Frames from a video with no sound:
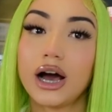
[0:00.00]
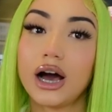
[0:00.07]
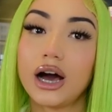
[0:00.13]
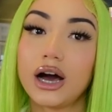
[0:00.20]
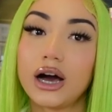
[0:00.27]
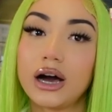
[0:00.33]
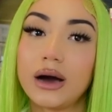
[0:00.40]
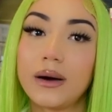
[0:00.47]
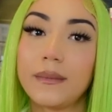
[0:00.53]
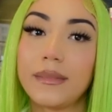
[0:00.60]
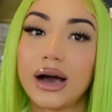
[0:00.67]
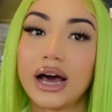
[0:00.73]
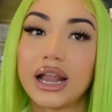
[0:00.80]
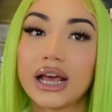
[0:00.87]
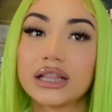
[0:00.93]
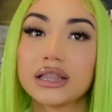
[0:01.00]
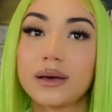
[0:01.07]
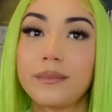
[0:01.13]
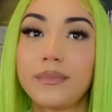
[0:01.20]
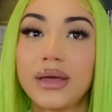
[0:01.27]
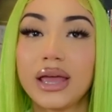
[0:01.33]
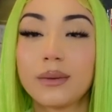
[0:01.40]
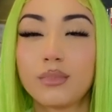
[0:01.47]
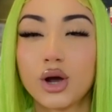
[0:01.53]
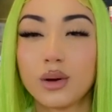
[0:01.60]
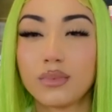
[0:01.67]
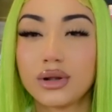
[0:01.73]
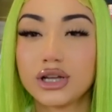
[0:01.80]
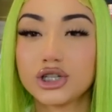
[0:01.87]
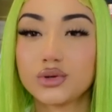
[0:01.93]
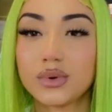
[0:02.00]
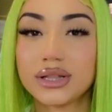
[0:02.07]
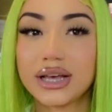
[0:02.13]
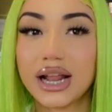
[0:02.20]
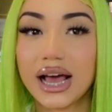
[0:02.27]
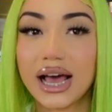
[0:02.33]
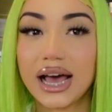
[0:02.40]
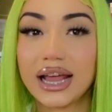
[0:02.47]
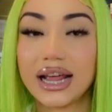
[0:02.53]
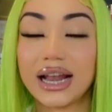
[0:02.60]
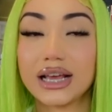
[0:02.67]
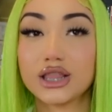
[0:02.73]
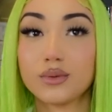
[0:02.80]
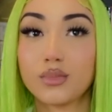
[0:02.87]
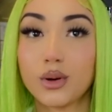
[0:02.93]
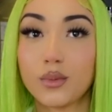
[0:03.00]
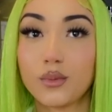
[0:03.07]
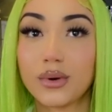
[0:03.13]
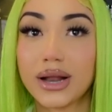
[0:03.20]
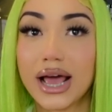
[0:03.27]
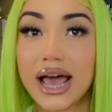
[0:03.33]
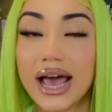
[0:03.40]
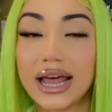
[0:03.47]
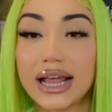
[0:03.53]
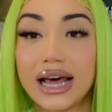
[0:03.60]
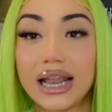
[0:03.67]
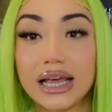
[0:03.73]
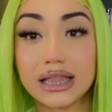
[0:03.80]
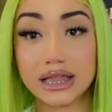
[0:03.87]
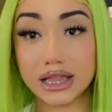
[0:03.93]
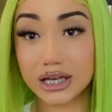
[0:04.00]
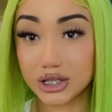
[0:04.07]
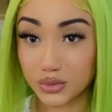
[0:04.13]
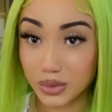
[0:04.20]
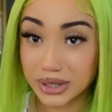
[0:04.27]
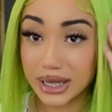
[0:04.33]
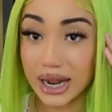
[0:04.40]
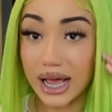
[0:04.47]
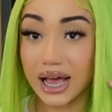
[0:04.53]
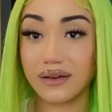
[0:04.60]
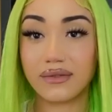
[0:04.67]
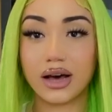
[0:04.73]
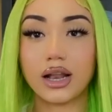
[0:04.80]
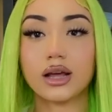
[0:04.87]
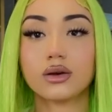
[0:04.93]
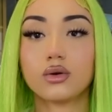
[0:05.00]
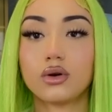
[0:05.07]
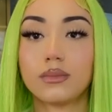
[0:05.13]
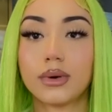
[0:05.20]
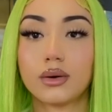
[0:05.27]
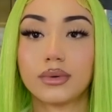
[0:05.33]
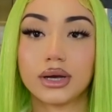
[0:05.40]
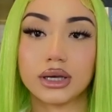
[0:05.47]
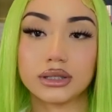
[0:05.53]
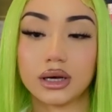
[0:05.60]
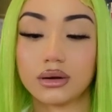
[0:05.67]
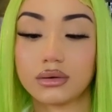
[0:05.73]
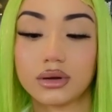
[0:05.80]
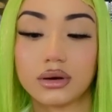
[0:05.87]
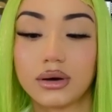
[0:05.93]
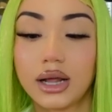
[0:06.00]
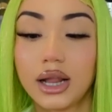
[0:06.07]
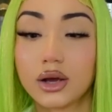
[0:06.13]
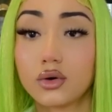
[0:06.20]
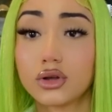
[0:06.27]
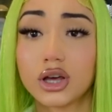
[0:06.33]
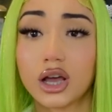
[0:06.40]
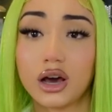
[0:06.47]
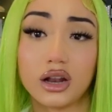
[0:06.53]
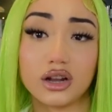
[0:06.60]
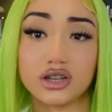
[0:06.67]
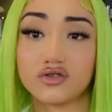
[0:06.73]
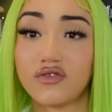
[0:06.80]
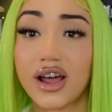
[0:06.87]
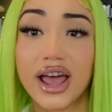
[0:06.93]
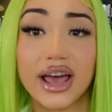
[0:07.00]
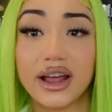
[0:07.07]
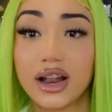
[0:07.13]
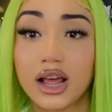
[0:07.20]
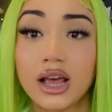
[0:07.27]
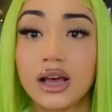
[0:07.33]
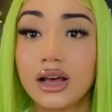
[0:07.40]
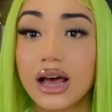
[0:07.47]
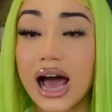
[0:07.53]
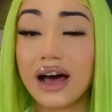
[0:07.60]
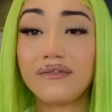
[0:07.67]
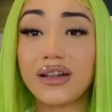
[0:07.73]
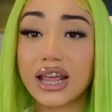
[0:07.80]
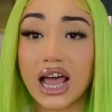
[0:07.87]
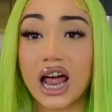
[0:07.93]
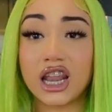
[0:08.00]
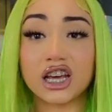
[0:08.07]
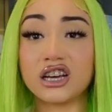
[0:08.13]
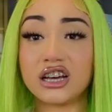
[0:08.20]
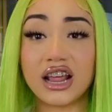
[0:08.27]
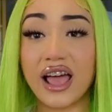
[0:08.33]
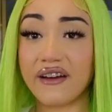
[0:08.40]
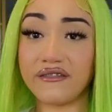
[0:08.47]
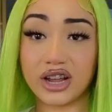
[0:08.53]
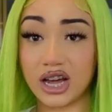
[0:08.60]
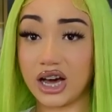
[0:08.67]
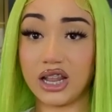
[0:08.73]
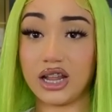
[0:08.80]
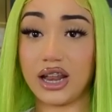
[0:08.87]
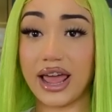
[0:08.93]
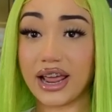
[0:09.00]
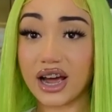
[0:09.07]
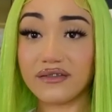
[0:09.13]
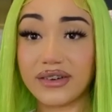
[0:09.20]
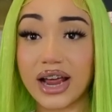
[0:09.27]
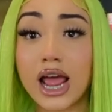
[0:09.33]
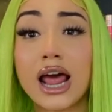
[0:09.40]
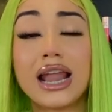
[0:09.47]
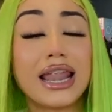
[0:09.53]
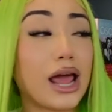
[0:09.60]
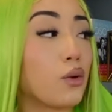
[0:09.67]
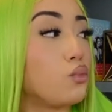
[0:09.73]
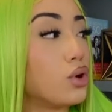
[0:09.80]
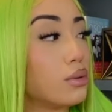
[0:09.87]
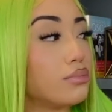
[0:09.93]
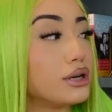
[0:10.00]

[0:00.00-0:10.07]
I like the pink purplish one that I had. I like the purple one I had. I like this one that I have. I like all my wigs. I don't know. I like all the colors. Red. I feel like I look good in every color. Like, all right? Like, what